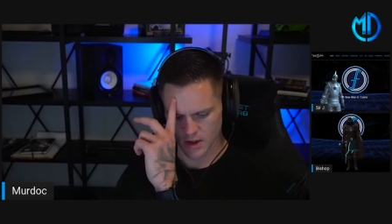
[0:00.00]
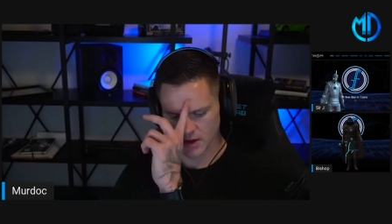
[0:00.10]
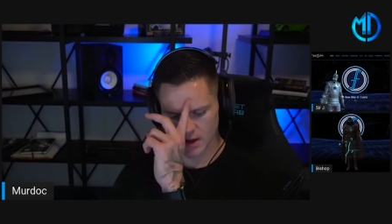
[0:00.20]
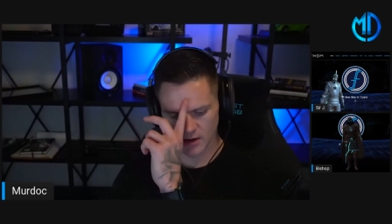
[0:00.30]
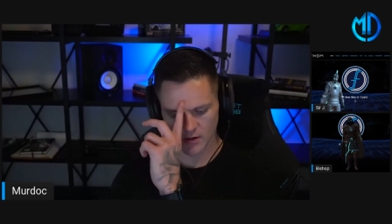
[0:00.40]
and
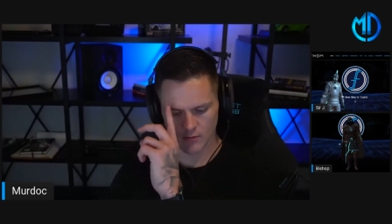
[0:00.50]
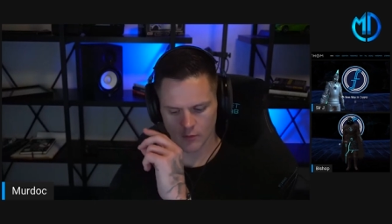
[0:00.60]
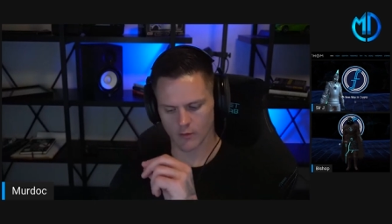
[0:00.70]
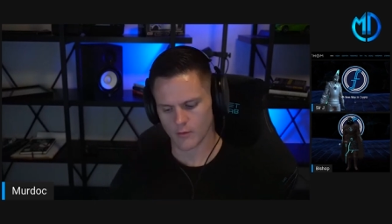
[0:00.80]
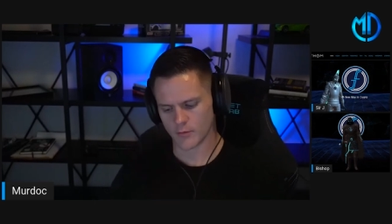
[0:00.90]
then,
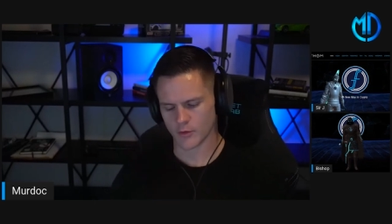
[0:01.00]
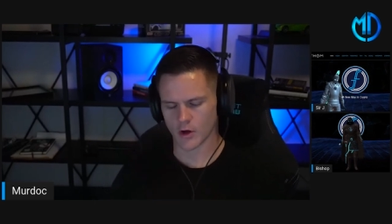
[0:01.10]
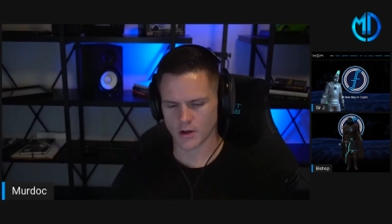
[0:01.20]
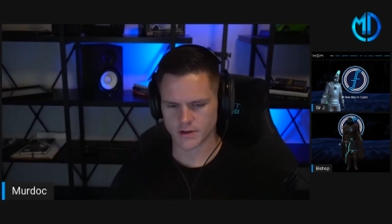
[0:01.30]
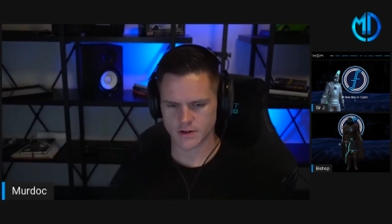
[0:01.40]
when
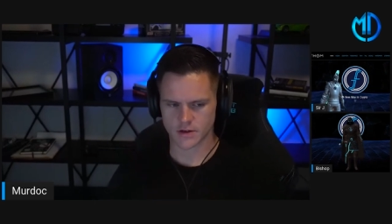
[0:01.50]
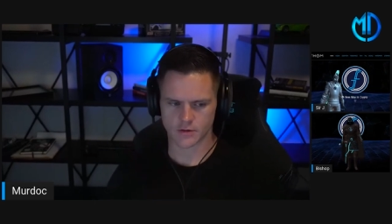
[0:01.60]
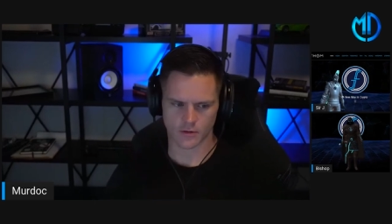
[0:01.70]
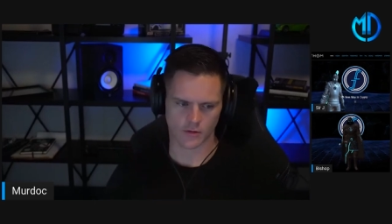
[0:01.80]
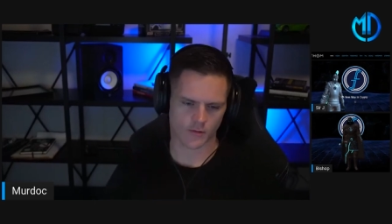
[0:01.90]
regards
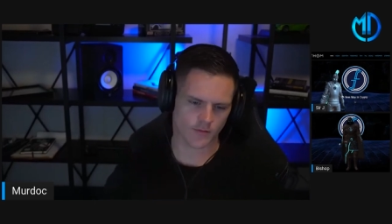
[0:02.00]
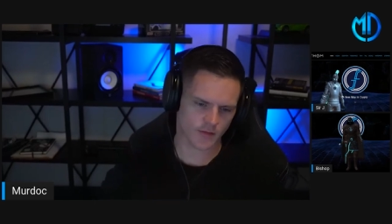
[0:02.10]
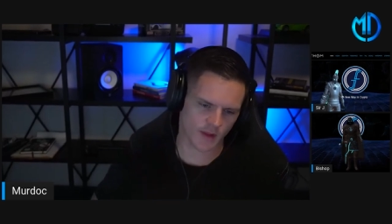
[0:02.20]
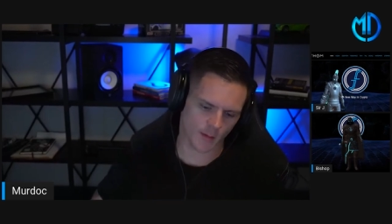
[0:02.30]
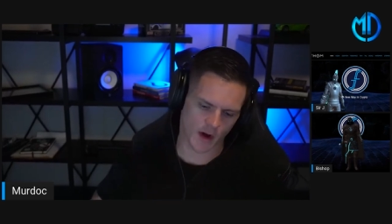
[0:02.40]
to
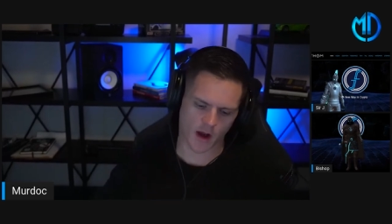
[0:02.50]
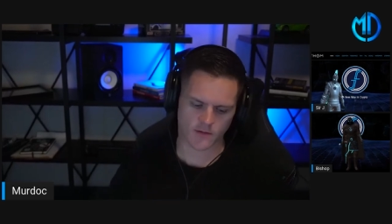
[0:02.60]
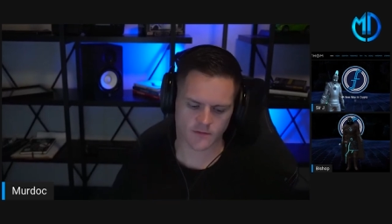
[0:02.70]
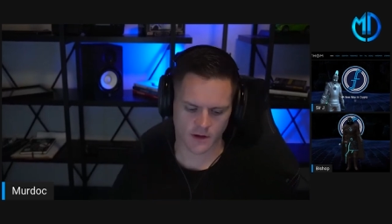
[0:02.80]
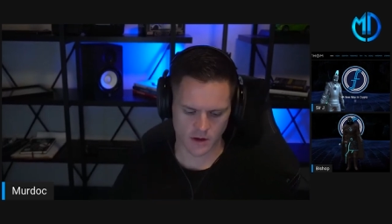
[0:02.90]
the
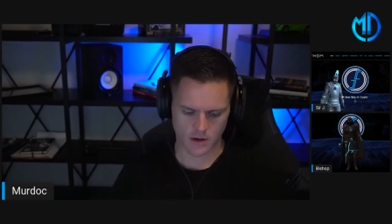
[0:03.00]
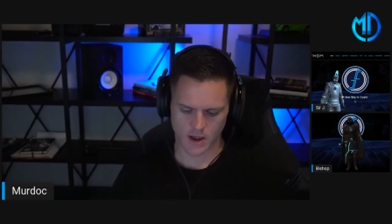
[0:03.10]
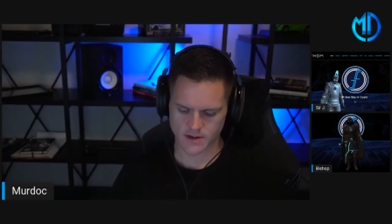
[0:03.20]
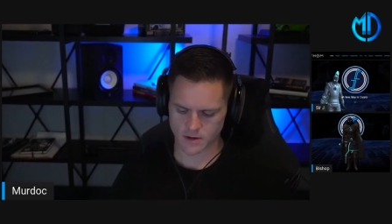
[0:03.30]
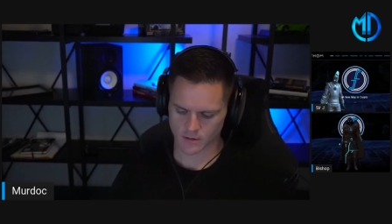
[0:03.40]
bots, can you
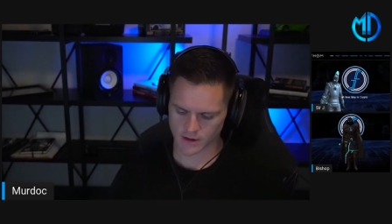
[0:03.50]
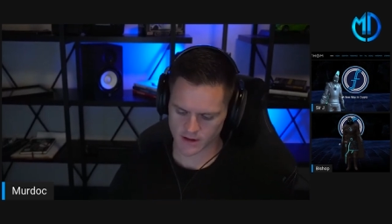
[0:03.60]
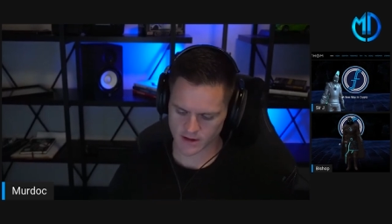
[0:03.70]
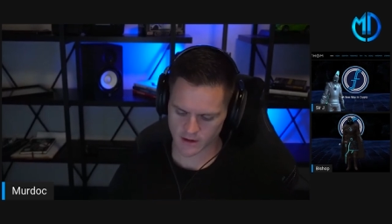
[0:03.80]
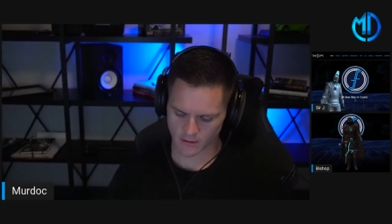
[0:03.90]
guys go into
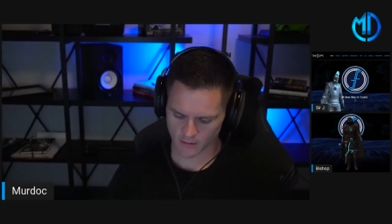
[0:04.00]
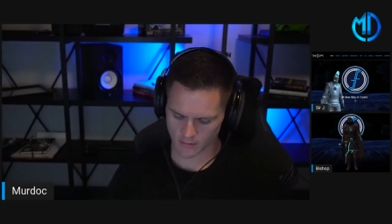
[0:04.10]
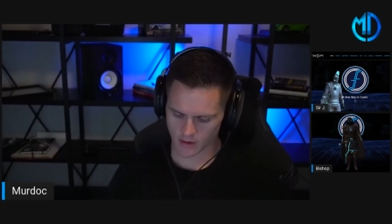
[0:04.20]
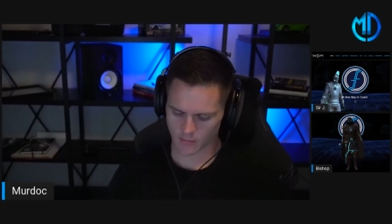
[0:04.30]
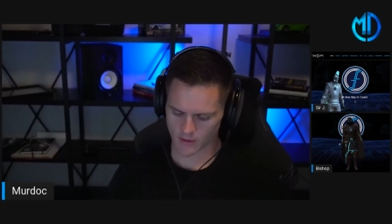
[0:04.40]
detail on,
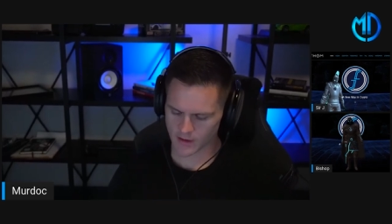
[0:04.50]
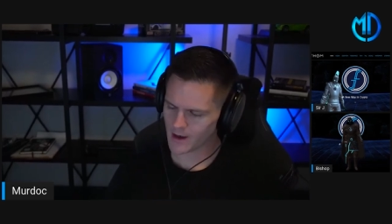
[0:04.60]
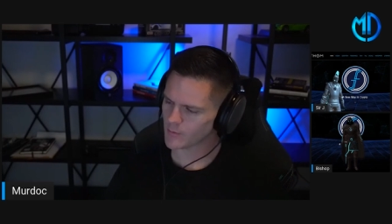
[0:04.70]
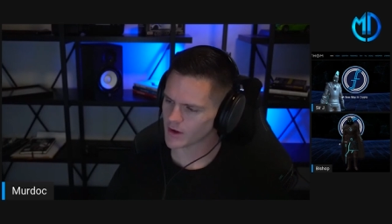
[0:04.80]
on what that?